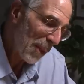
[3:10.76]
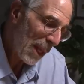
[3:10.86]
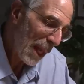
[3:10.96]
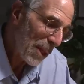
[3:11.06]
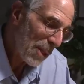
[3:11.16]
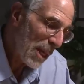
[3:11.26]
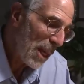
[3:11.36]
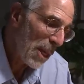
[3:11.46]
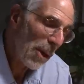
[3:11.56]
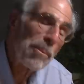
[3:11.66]
the case
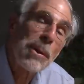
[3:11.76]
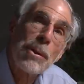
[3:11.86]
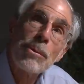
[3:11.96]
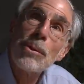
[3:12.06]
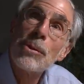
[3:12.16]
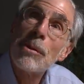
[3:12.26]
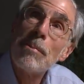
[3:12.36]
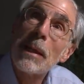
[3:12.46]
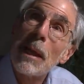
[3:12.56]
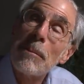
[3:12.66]
here, but the roots have
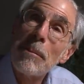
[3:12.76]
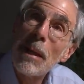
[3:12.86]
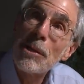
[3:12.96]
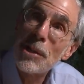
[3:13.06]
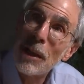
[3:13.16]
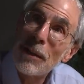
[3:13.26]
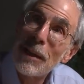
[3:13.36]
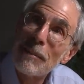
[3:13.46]
become imaginary.